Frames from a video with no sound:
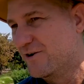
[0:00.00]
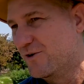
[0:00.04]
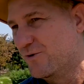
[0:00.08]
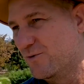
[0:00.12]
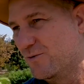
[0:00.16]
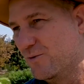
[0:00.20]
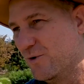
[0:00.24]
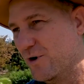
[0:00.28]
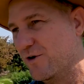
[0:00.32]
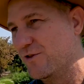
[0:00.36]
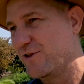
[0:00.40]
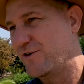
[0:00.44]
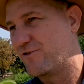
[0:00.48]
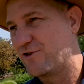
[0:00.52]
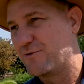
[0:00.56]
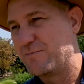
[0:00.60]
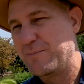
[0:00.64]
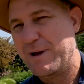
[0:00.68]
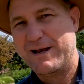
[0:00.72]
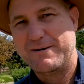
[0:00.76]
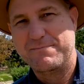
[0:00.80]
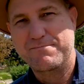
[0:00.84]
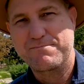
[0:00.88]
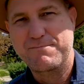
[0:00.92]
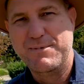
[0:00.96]
while they've
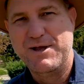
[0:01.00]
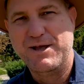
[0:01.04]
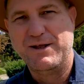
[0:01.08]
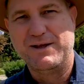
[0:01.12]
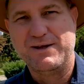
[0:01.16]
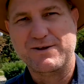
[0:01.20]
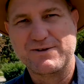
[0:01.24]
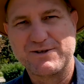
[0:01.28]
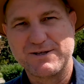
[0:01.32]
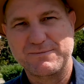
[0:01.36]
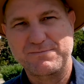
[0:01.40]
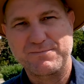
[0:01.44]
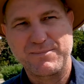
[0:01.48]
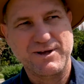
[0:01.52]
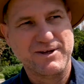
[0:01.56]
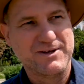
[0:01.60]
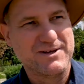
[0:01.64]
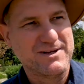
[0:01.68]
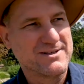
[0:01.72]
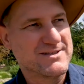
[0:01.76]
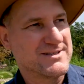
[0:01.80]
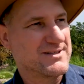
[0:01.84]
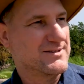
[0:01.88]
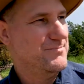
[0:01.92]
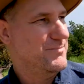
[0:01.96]
spent millions and
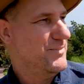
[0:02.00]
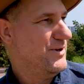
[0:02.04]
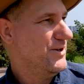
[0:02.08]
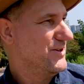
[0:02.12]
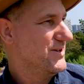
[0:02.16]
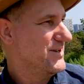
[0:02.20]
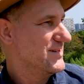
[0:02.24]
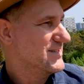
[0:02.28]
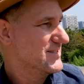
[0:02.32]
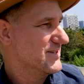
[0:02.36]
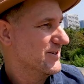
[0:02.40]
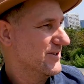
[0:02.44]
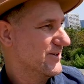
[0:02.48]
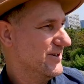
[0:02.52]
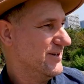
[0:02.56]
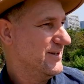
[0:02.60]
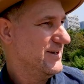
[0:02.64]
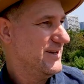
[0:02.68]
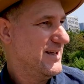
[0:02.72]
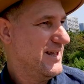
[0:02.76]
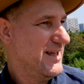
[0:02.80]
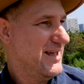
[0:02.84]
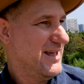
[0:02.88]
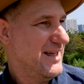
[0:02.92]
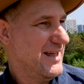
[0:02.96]
millions and millions on it,
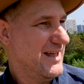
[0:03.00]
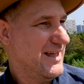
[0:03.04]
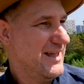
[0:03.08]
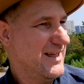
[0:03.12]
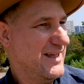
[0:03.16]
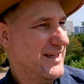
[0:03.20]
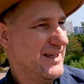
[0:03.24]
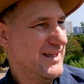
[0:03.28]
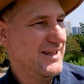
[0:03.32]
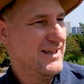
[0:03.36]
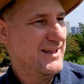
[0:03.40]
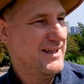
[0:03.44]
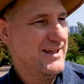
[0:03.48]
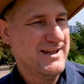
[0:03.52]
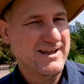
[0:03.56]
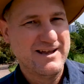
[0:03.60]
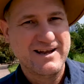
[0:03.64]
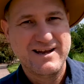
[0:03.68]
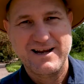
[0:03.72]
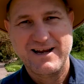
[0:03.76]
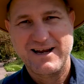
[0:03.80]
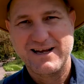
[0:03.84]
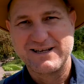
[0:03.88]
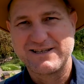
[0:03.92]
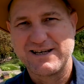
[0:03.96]

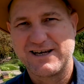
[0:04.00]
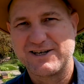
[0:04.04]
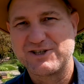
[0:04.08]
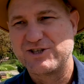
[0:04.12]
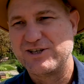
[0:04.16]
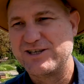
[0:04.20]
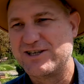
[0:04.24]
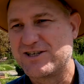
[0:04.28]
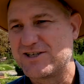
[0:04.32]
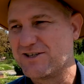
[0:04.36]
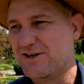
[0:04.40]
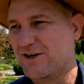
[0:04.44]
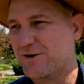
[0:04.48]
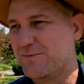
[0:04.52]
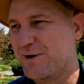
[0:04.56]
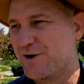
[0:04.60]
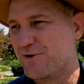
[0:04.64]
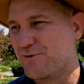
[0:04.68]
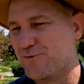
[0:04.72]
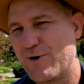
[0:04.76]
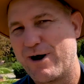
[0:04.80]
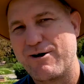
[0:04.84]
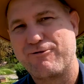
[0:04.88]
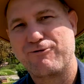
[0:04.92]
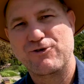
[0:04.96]
it's actually still a bit
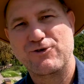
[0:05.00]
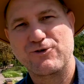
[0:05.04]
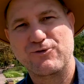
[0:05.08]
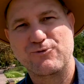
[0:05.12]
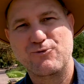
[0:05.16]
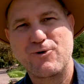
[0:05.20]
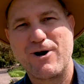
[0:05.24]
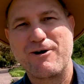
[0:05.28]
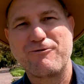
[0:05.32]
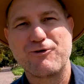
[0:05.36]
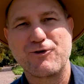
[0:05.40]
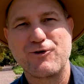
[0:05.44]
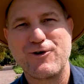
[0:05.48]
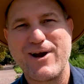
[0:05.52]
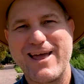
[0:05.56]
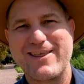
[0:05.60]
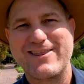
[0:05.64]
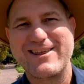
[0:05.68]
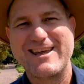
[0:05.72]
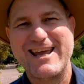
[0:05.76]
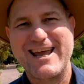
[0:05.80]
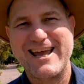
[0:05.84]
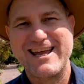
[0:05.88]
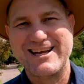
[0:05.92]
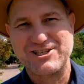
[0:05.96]
rough around
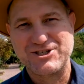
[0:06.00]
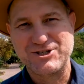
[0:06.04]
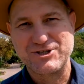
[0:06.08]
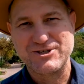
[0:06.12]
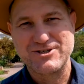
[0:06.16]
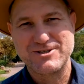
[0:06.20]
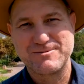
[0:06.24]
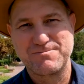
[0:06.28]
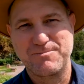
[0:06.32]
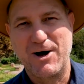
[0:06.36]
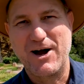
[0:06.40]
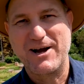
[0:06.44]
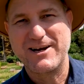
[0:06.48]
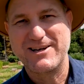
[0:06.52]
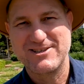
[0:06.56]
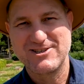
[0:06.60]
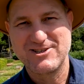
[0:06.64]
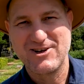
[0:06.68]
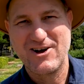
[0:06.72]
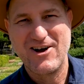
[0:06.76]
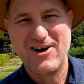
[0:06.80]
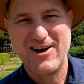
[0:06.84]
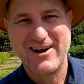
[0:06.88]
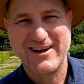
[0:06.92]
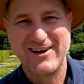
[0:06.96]
the edges by
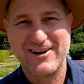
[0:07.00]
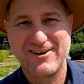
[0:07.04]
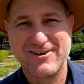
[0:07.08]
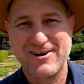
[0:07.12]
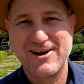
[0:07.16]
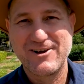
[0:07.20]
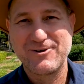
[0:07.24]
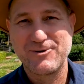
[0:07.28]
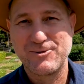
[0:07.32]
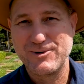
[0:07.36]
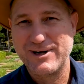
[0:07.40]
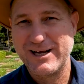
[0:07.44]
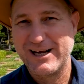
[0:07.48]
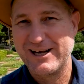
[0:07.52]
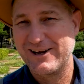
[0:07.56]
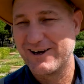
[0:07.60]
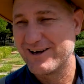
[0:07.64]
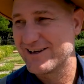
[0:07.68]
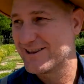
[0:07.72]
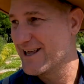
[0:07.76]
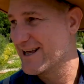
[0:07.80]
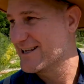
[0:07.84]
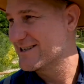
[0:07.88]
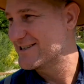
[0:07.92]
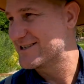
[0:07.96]
design. I really
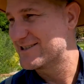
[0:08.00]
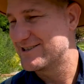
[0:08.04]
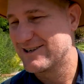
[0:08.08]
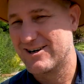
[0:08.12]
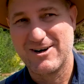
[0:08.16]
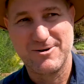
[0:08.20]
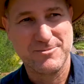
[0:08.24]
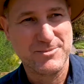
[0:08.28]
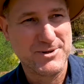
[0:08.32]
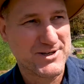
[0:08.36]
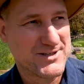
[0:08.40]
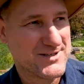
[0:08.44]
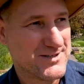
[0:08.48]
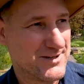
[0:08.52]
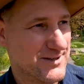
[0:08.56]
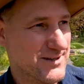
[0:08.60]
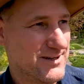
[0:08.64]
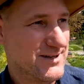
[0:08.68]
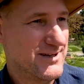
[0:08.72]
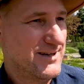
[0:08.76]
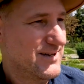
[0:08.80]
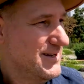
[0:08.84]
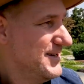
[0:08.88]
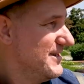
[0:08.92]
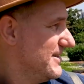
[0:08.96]
like that style, but it's a
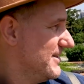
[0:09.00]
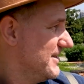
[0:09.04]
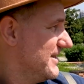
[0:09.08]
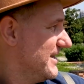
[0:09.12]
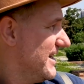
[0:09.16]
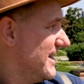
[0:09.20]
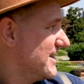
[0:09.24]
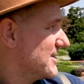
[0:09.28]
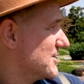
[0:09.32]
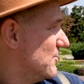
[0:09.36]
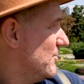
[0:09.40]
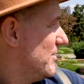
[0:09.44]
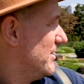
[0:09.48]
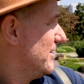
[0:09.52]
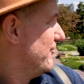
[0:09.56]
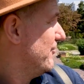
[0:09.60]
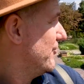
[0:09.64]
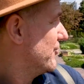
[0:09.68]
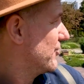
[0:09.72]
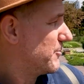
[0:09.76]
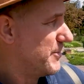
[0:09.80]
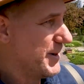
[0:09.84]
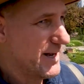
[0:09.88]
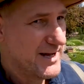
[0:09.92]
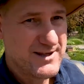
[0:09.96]

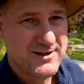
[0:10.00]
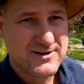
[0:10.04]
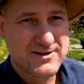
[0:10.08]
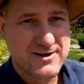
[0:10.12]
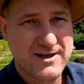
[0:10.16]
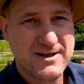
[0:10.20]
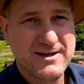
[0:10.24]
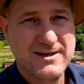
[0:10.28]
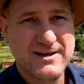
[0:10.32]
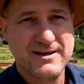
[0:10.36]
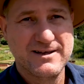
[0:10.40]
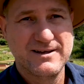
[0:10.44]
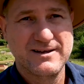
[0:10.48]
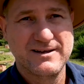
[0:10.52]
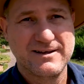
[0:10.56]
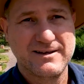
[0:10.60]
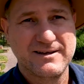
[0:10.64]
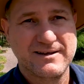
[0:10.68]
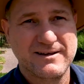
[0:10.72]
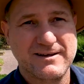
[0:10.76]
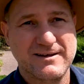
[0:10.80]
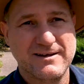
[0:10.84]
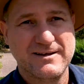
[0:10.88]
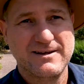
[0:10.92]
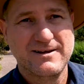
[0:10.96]
wonderful space.
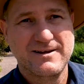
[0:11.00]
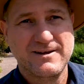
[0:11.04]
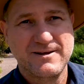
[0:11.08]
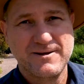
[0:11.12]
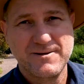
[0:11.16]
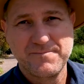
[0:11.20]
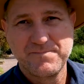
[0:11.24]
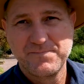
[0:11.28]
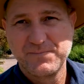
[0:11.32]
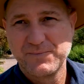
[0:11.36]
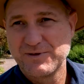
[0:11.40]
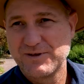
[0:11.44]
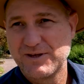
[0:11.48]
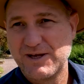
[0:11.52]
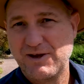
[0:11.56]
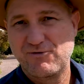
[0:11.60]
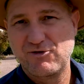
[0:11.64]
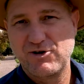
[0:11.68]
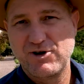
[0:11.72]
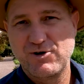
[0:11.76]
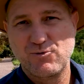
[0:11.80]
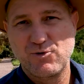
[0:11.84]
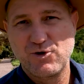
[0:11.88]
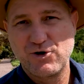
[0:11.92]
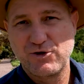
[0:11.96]

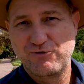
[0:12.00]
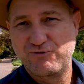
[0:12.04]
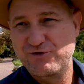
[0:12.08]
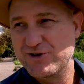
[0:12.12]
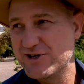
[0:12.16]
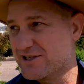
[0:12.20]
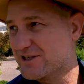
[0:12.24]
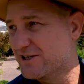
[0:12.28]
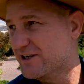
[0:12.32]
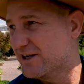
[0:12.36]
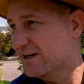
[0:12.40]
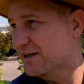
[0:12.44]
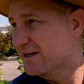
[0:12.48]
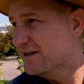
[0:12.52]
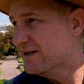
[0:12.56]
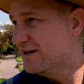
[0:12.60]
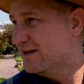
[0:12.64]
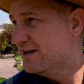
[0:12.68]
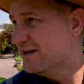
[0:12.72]
Definitely worth visiting.